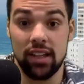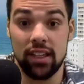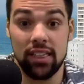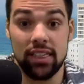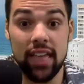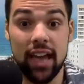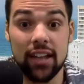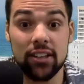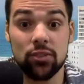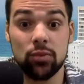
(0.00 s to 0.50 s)

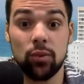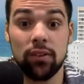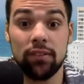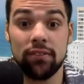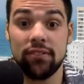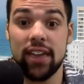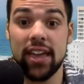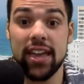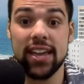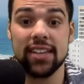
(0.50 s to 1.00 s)
That's where
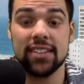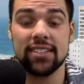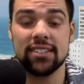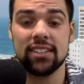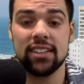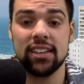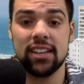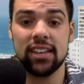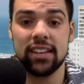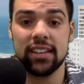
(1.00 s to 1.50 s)
Vegas
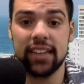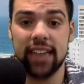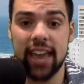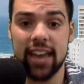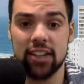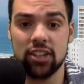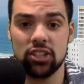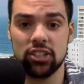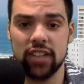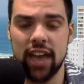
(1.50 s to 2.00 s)

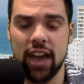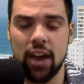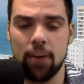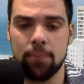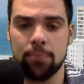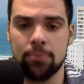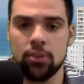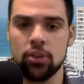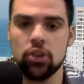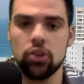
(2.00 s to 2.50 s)
cashes out.
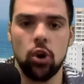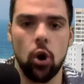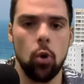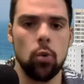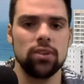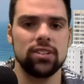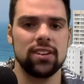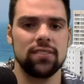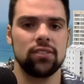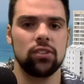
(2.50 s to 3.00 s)
You
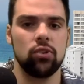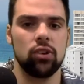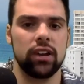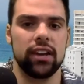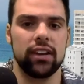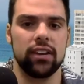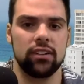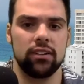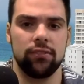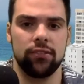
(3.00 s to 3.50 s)
always have to look
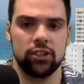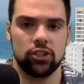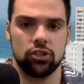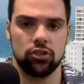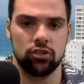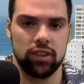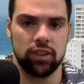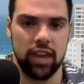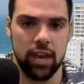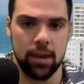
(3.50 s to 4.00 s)
at a
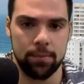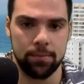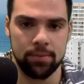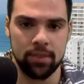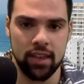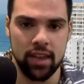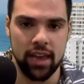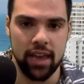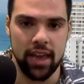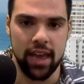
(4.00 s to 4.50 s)
divisional game
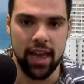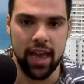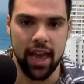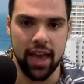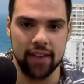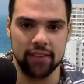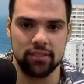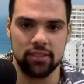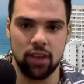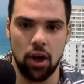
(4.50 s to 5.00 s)

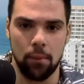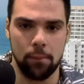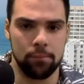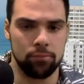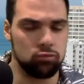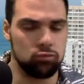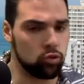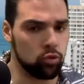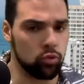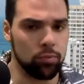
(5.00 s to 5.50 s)
as a
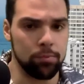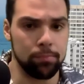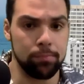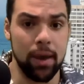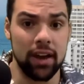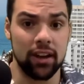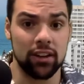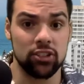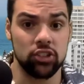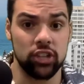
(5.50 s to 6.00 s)

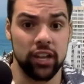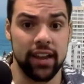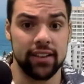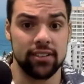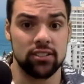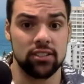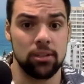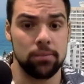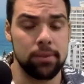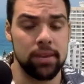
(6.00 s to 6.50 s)
better
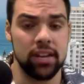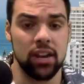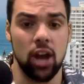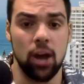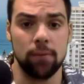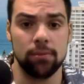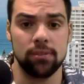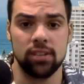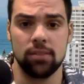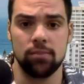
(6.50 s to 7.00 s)
chance to be an
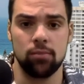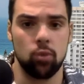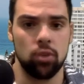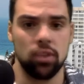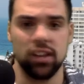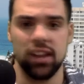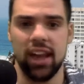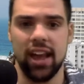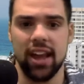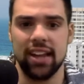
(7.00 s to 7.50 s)
upset more
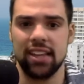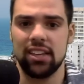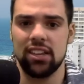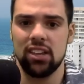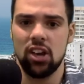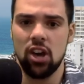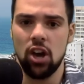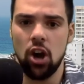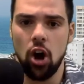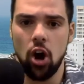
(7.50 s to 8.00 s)
than any
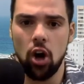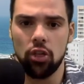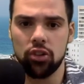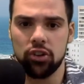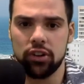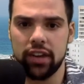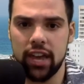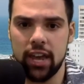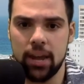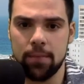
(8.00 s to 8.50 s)
other
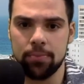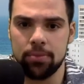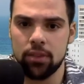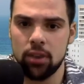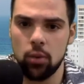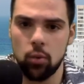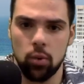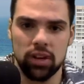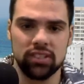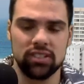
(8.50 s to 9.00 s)
game.
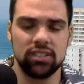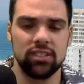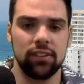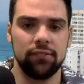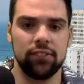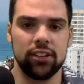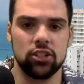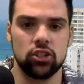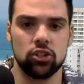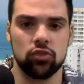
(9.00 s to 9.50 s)
When it's a
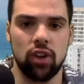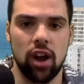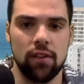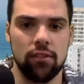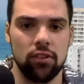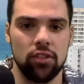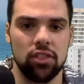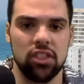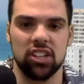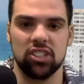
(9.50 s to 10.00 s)
division
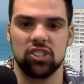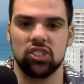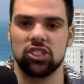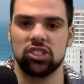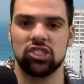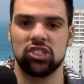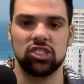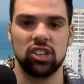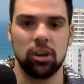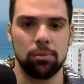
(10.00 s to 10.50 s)
rival, there's
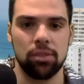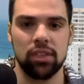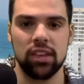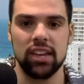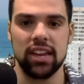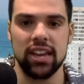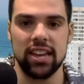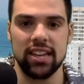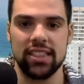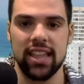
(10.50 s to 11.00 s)
just something
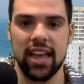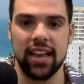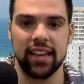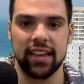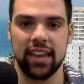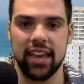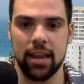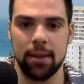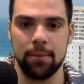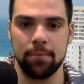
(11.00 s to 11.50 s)
in that
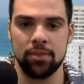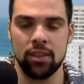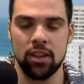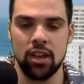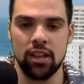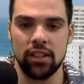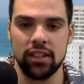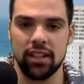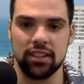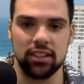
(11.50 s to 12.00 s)
game
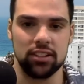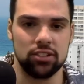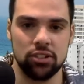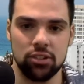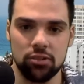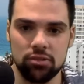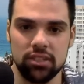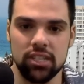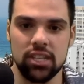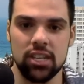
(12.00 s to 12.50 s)
that the
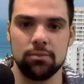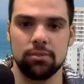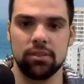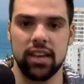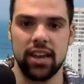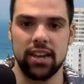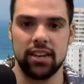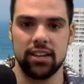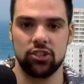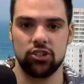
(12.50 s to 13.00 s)
two teams
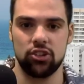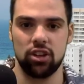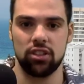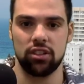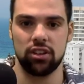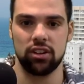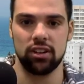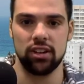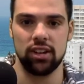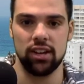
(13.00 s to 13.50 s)
hate each
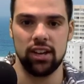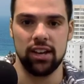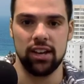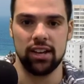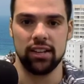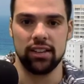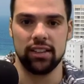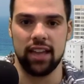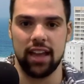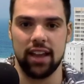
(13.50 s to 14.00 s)
other,
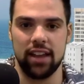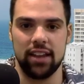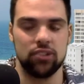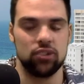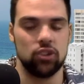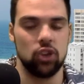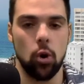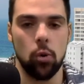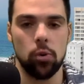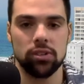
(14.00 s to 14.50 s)
that it's
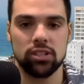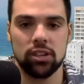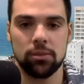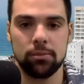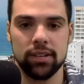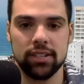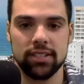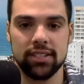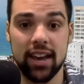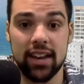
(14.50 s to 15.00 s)
always going to
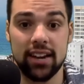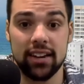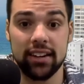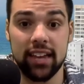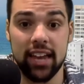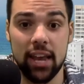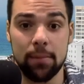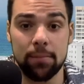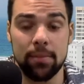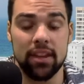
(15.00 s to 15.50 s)
be a tighter
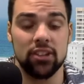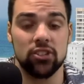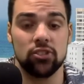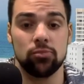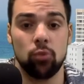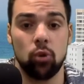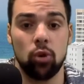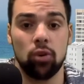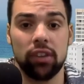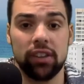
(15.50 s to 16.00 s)
game, and it's
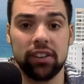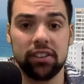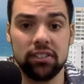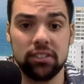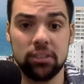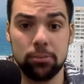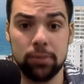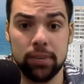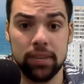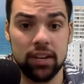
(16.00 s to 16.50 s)
more likely
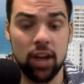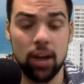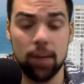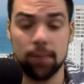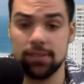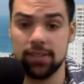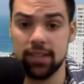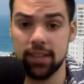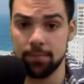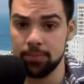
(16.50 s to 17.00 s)
to be an
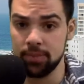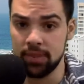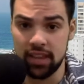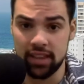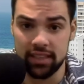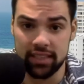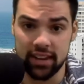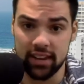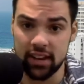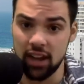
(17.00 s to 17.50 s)
upset
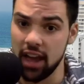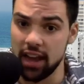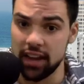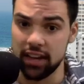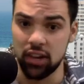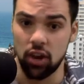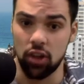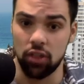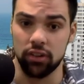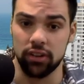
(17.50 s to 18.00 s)
than
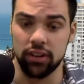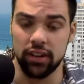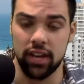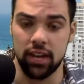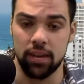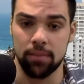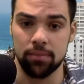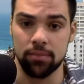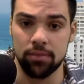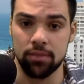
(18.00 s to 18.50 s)
any other
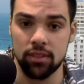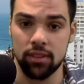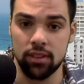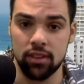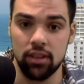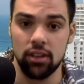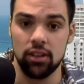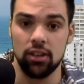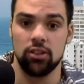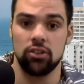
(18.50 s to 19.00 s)
game.
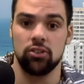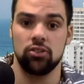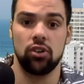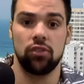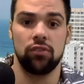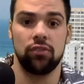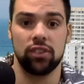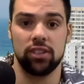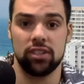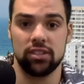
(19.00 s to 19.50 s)
So
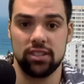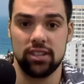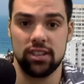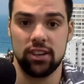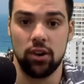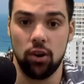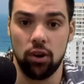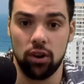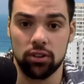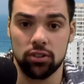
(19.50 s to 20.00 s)
for the
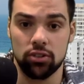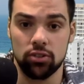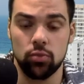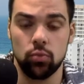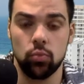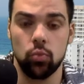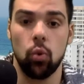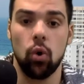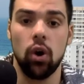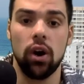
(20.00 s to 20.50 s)
Seahawks,
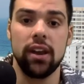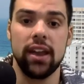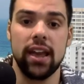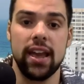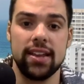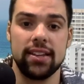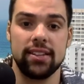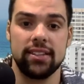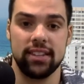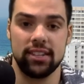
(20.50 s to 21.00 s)
what
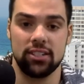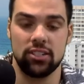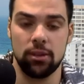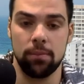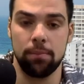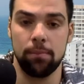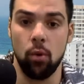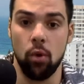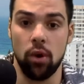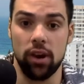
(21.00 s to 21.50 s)
a
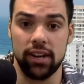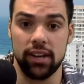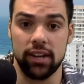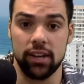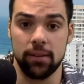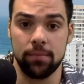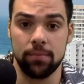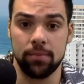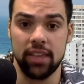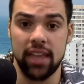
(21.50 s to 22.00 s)

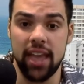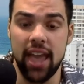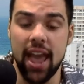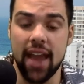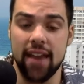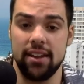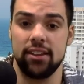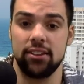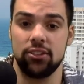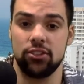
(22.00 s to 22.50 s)
disappointing
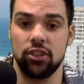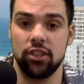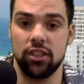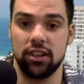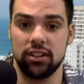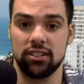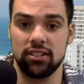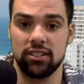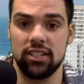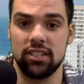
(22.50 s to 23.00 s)
ending to their
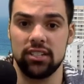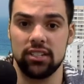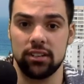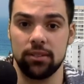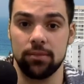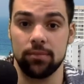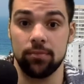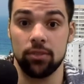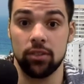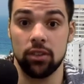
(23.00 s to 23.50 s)
season